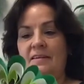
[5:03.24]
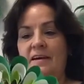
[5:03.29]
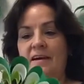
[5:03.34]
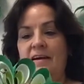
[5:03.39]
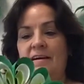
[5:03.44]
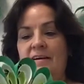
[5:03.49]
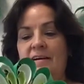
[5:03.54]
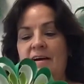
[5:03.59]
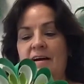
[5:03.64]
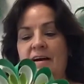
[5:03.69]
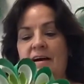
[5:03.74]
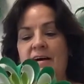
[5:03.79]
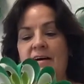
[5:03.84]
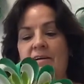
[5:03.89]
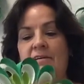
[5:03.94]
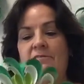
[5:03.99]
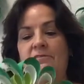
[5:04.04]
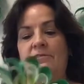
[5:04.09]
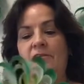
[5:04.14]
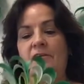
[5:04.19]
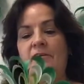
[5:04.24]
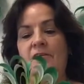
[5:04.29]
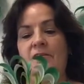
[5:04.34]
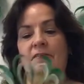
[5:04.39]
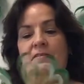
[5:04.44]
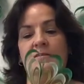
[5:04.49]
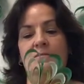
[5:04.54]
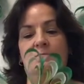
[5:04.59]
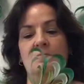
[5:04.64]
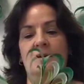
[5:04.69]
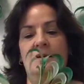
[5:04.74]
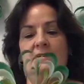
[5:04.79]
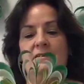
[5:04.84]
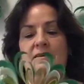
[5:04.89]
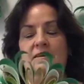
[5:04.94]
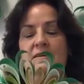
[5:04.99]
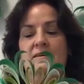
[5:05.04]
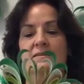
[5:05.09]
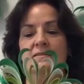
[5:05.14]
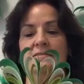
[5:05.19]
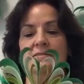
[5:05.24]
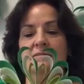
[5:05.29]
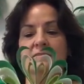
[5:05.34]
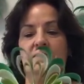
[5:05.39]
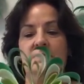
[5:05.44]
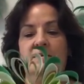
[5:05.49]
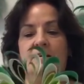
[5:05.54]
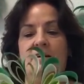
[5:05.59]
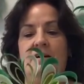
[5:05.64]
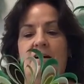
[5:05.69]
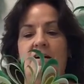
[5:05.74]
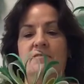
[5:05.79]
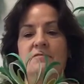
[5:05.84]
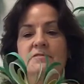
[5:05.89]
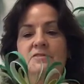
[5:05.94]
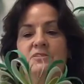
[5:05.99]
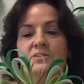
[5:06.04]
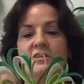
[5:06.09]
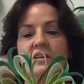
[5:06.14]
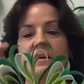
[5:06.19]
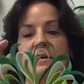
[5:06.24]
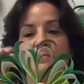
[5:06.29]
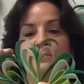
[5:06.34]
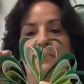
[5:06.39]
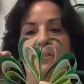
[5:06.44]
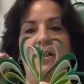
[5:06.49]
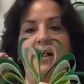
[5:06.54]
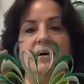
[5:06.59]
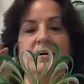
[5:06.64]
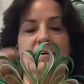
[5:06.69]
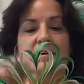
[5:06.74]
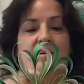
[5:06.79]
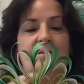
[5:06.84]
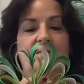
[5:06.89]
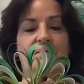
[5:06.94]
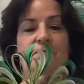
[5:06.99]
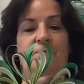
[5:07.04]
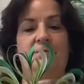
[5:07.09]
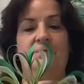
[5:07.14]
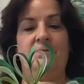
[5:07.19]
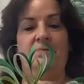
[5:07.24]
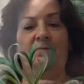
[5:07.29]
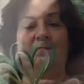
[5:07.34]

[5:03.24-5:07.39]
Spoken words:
I have the makings of a shamrock. The